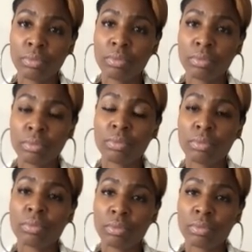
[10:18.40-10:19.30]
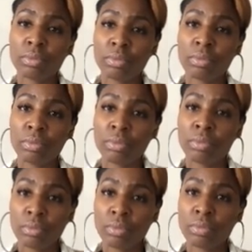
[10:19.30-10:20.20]

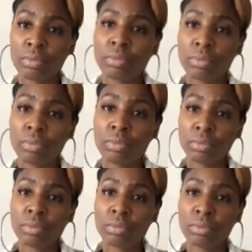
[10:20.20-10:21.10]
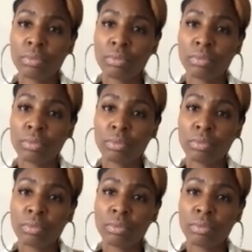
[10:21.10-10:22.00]
This person isn't speaking.